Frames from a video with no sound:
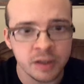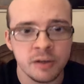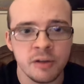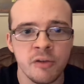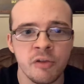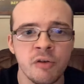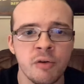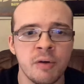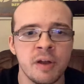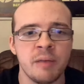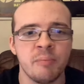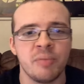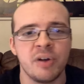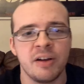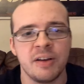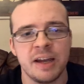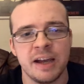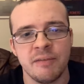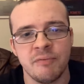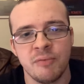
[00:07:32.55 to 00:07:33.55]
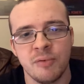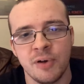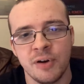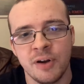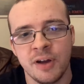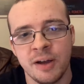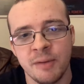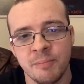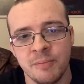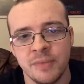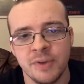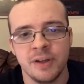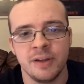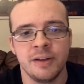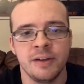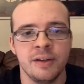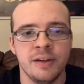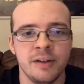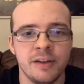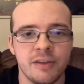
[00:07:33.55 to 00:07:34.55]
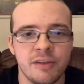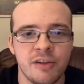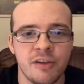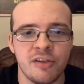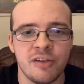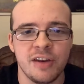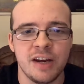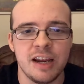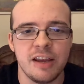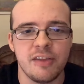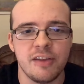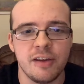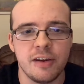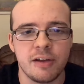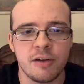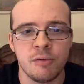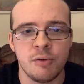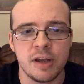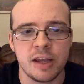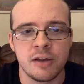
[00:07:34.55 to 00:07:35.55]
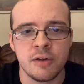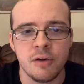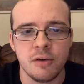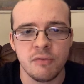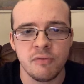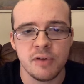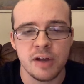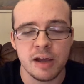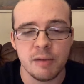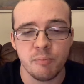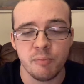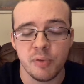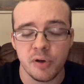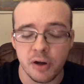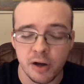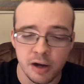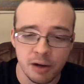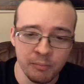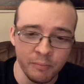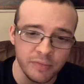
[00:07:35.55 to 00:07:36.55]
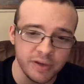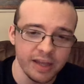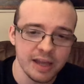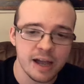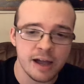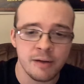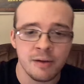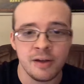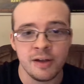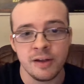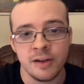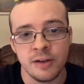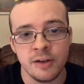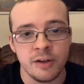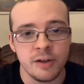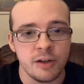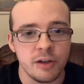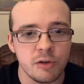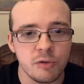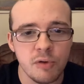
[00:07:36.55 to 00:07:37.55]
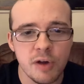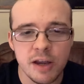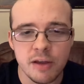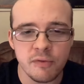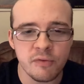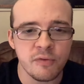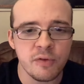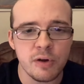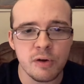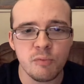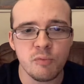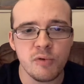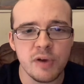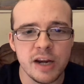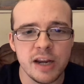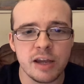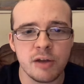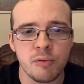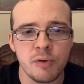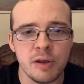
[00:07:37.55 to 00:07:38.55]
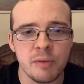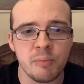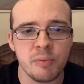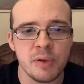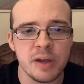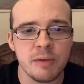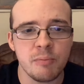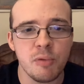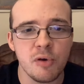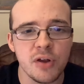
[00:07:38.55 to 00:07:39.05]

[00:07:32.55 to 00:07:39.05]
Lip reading: Sorry about that, everyone. Just needed a quick cough there, but yeah, great film, really creepy.